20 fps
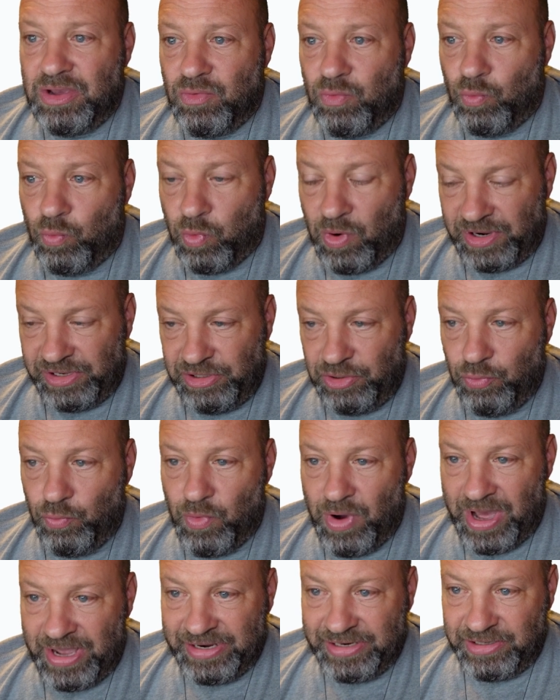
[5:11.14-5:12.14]
What you
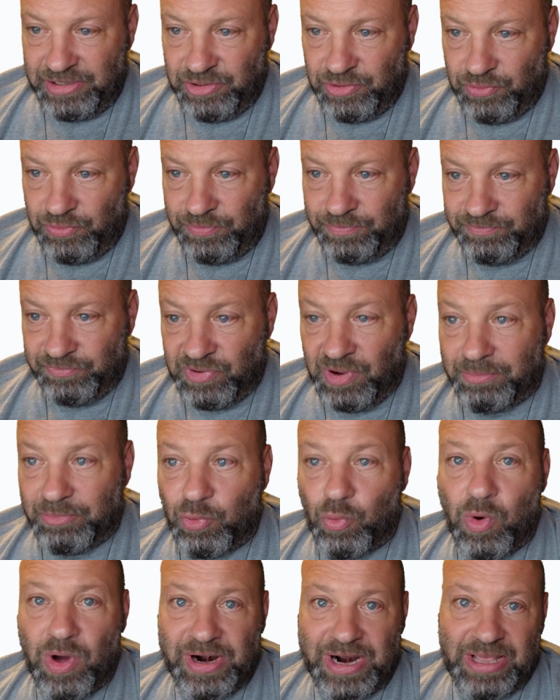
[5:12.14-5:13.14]
want to do,
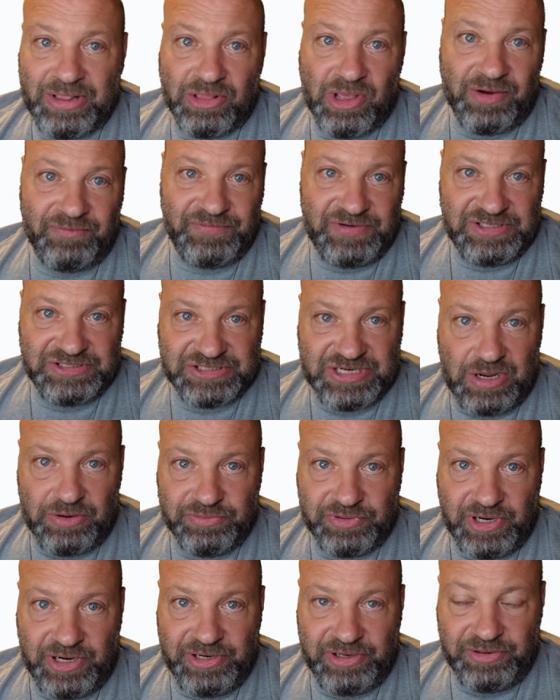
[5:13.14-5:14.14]
number one, I love
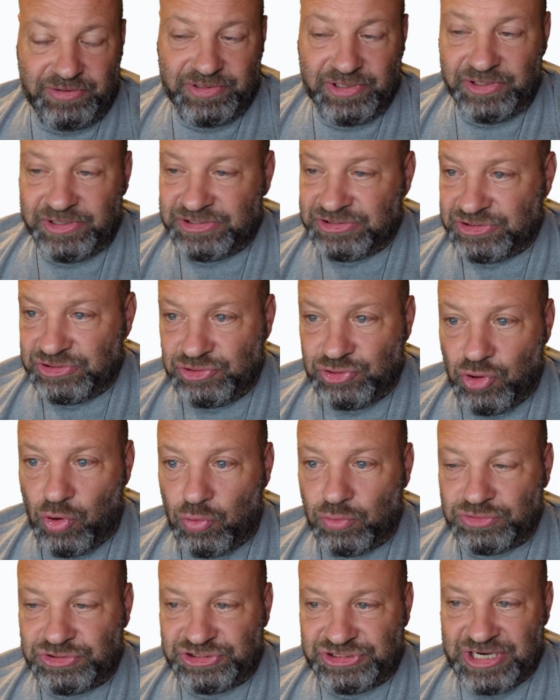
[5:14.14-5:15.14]
Discount Tire. There is
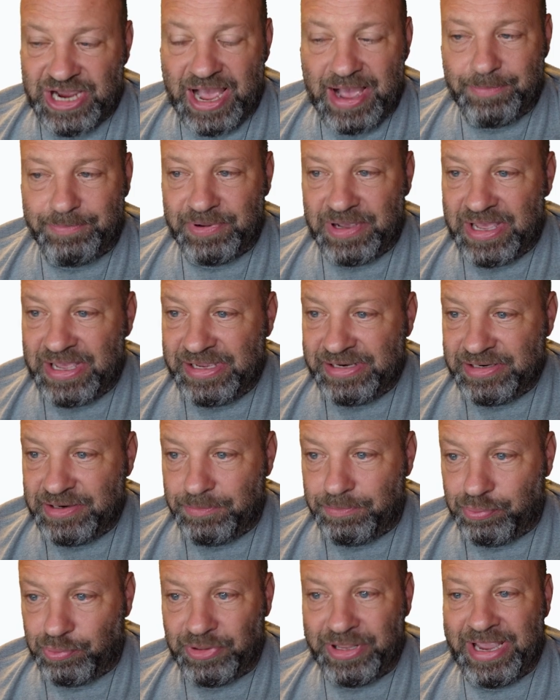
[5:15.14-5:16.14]
no shop in
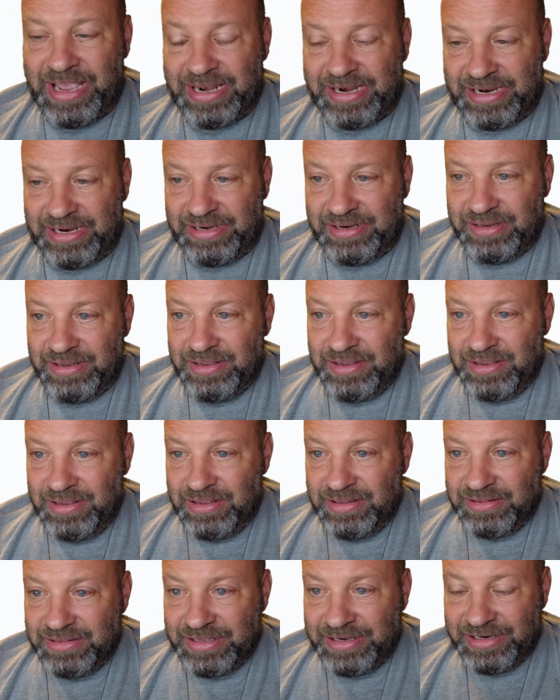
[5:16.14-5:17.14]
the planet
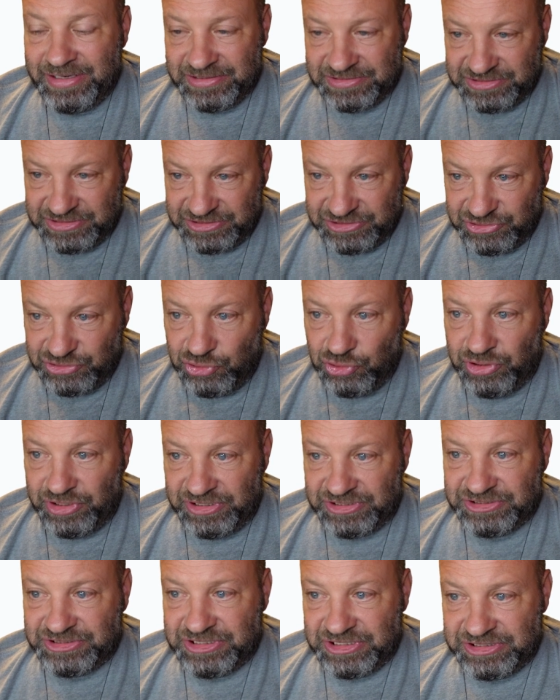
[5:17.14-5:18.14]
that is as good
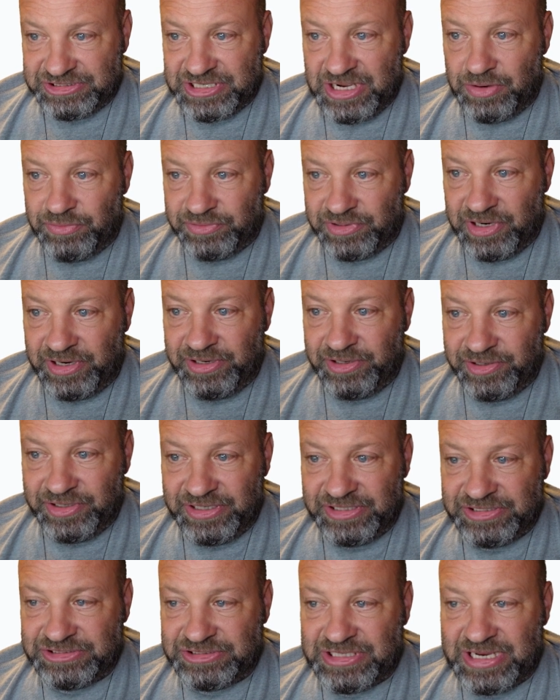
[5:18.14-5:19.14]
as Discount Tire
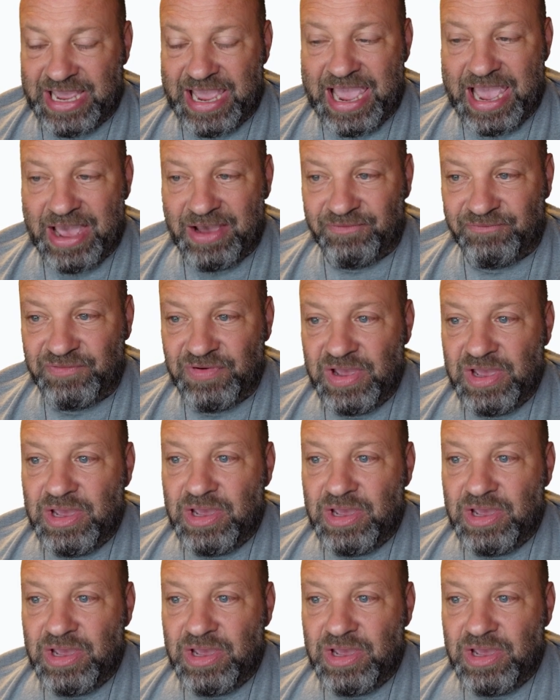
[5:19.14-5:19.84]
is to have